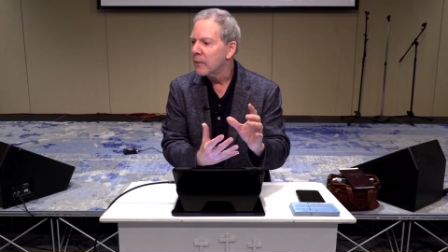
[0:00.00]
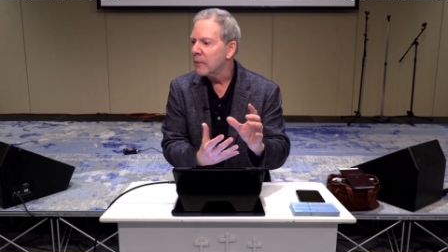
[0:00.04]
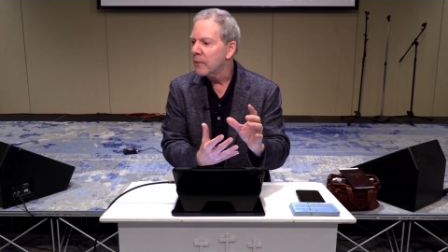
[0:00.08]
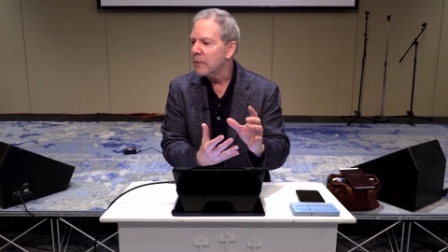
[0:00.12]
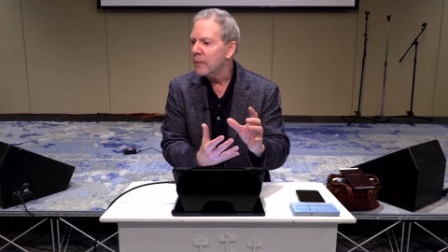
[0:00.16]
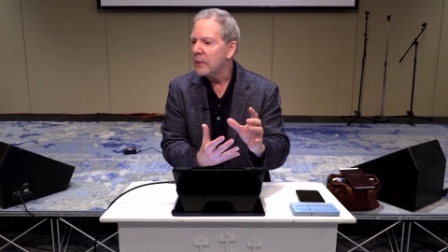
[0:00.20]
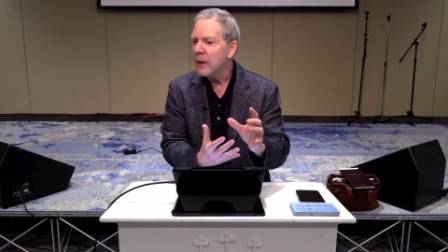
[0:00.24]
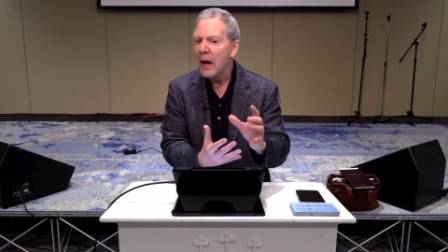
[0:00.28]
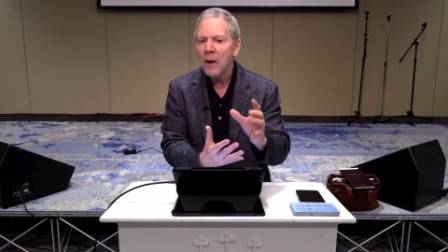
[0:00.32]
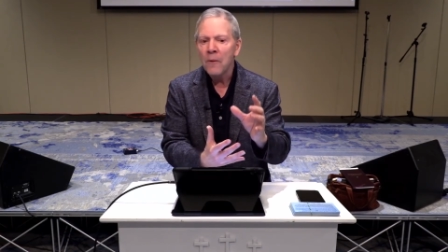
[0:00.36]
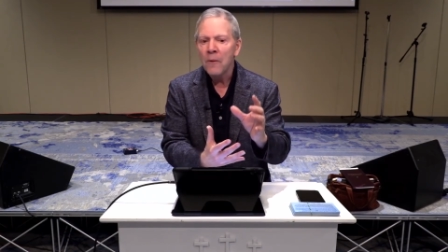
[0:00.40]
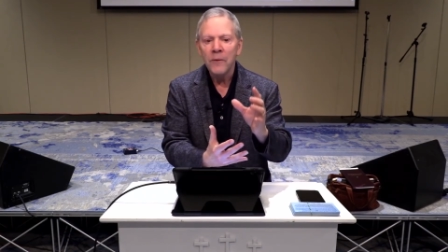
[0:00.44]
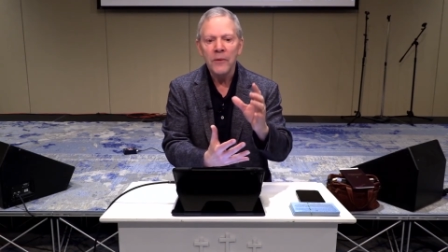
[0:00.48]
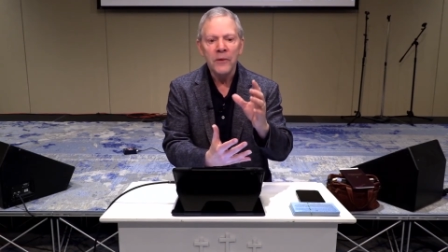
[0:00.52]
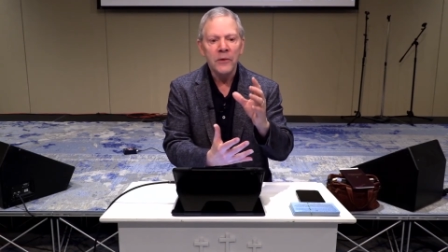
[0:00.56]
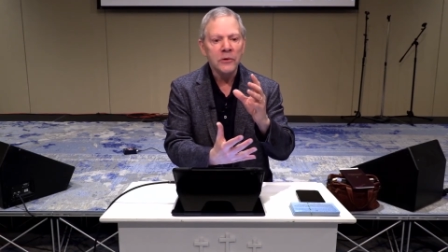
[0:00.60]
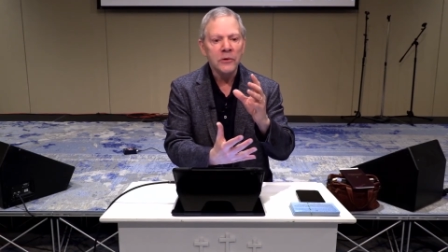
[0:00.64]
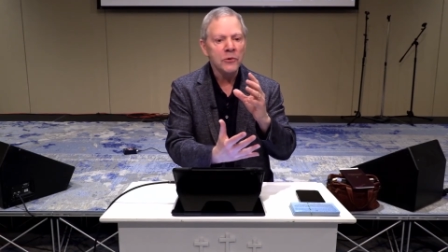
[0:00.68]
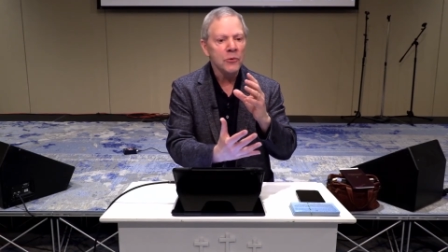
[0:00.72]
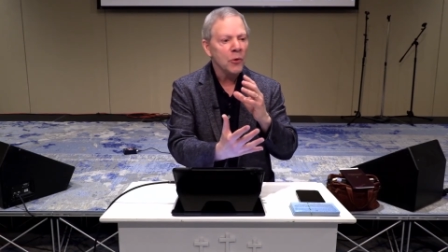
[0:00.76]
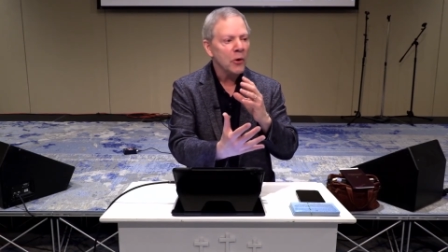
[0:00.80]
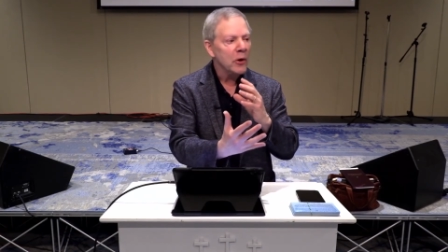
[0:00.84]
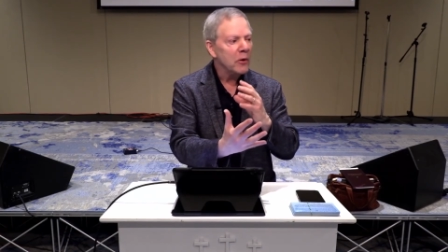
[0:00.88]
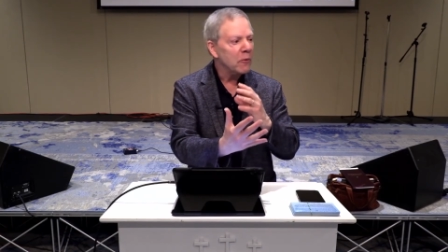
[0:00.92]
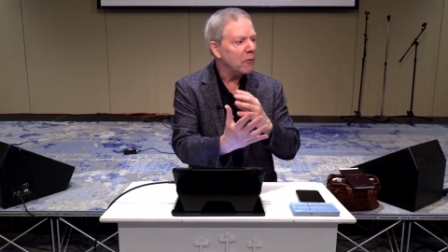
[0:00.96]
Now the
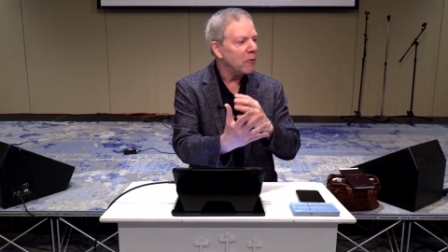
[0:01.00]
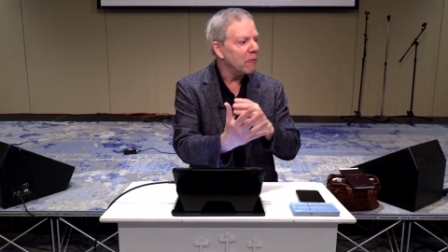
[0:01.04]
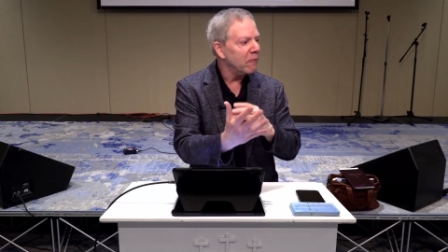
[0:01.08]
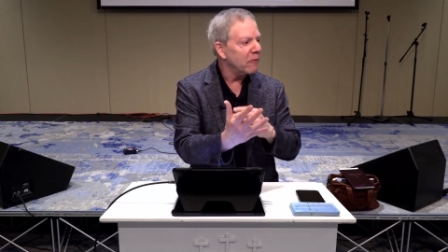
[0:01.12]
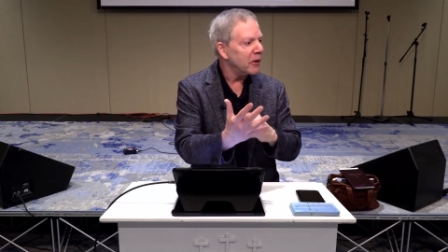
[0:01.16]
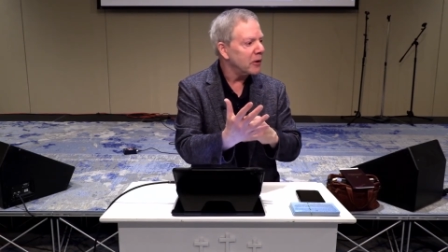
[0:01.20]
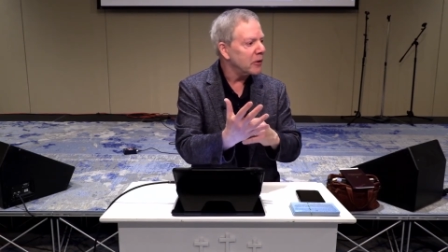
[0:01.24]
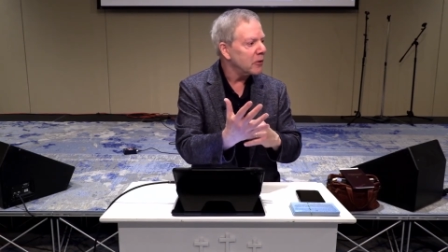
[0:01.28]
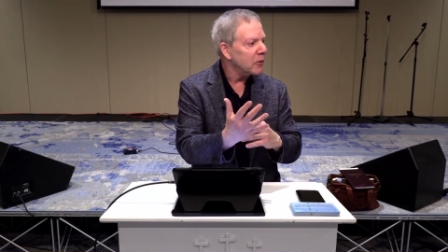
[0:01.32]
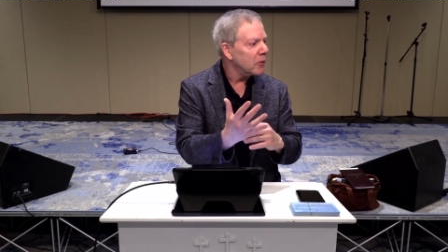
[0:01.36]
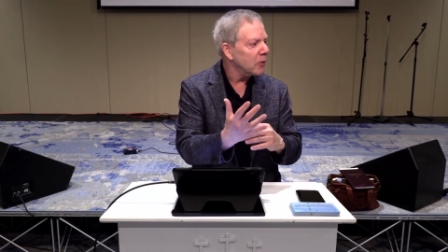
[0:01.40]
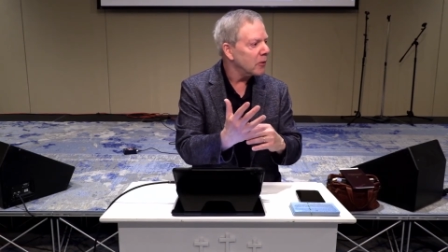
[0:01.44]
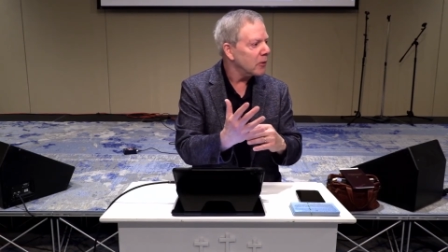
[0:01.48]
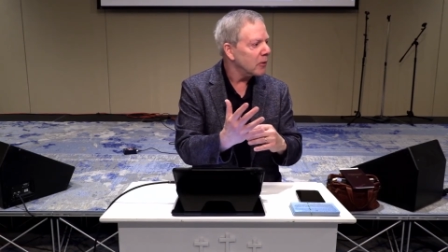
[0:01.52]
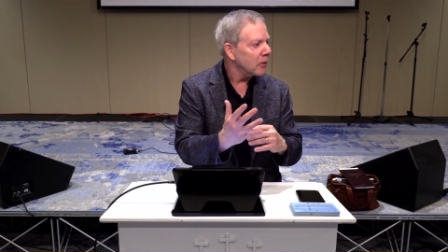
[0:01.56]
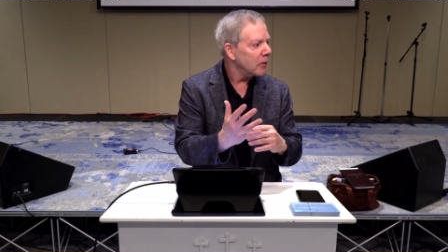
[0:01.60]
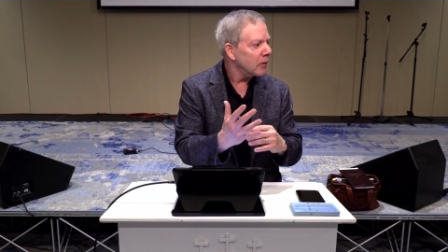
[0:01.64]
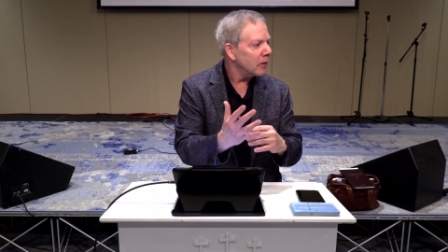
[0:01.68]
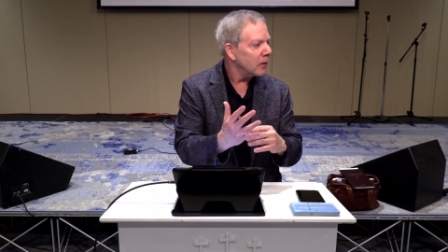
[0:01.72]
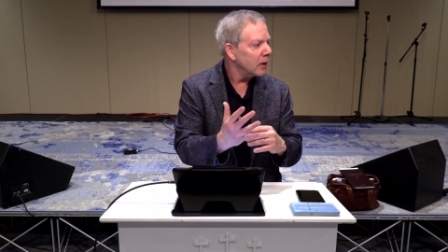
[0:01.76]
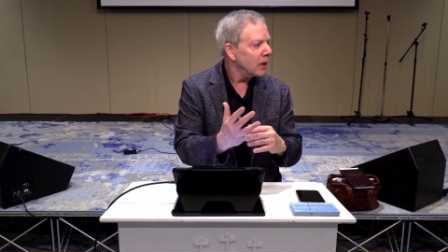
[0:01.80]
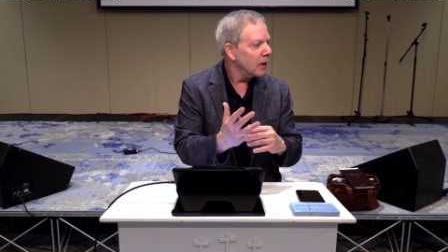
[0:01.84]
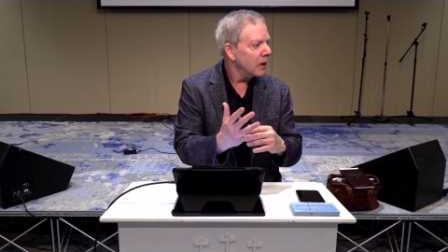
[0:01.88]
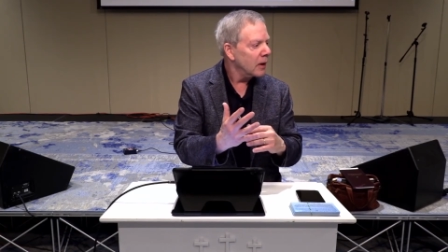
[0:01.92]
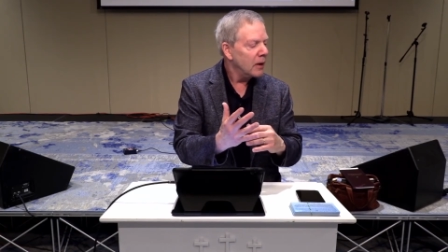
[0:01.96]
joy will
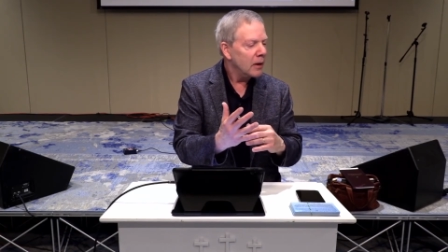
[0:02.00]
return.